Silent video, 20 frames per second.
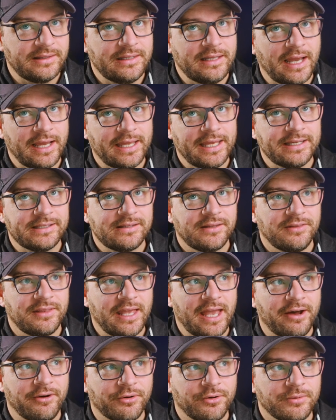I guess that
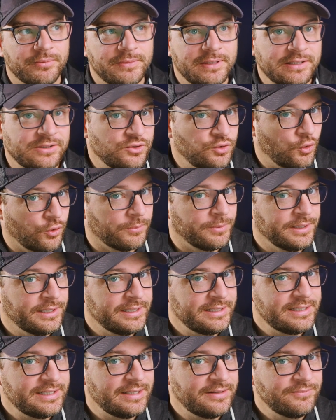the algorithm doesn't normally
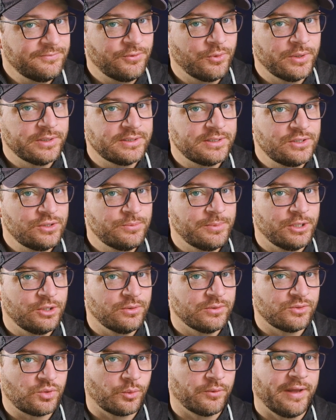intend for it to do, but you
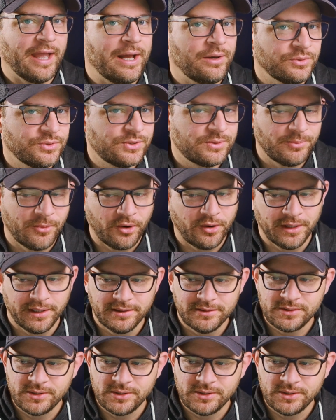can sort of outsmart it.